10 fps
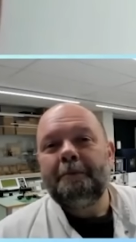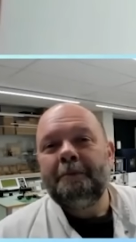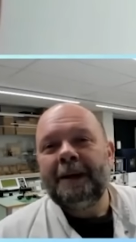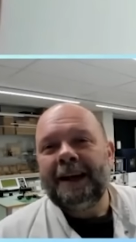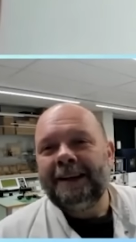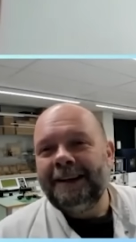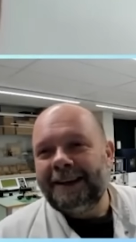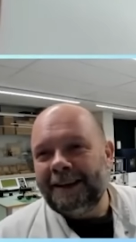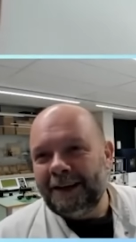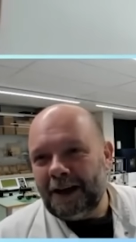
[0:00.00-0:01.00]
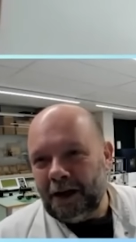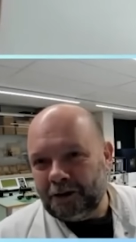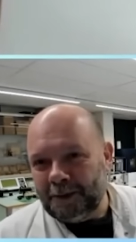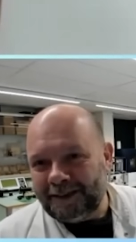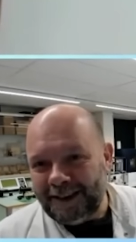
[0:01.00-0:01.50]
mechanique
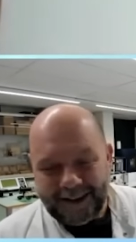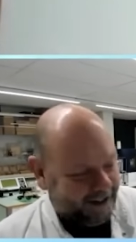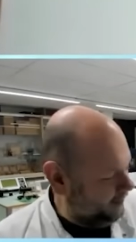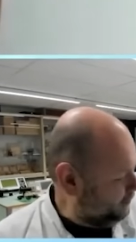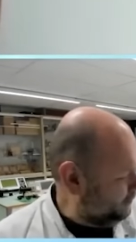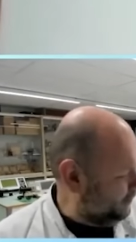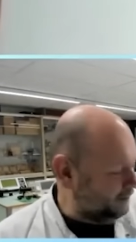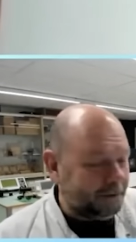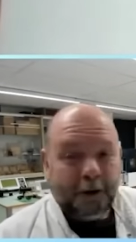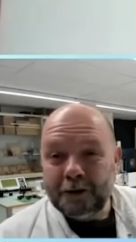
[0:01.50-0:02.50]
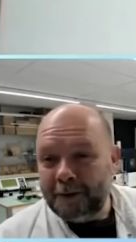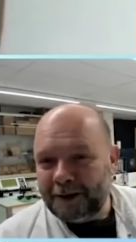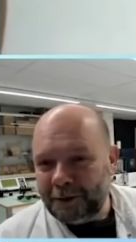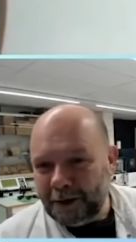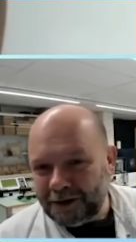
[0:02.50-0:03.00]
automatique. Well,
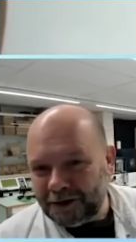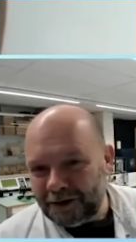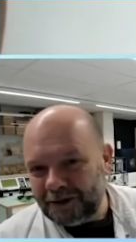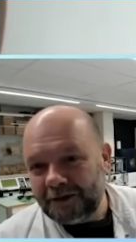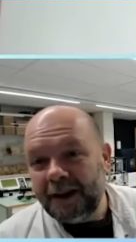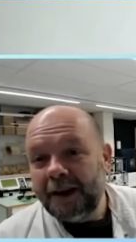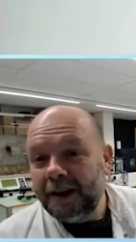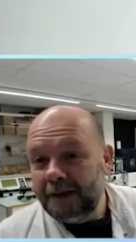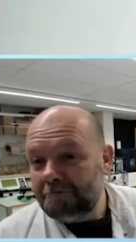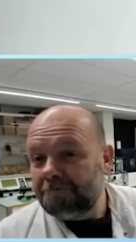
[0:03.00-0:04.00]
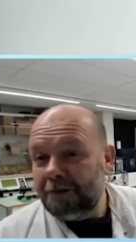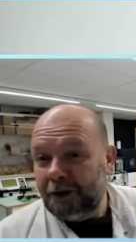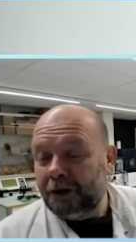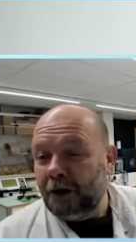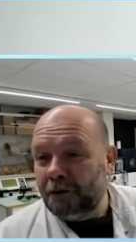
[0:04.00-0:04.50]
automatic watch. Well,
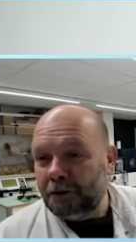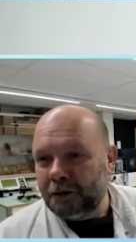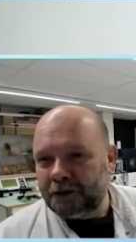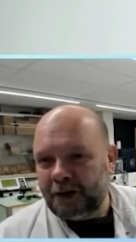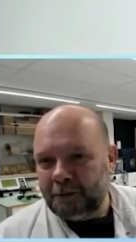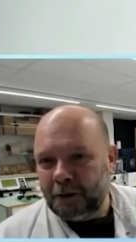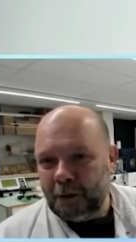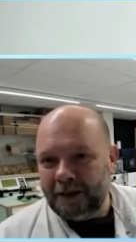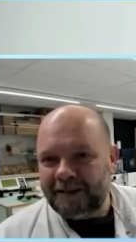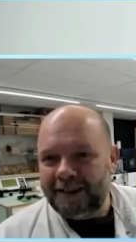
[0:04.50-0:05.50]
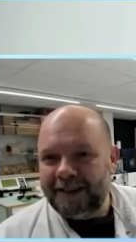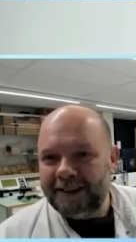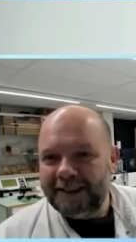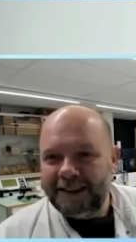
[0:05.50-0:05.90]
you go for some quality.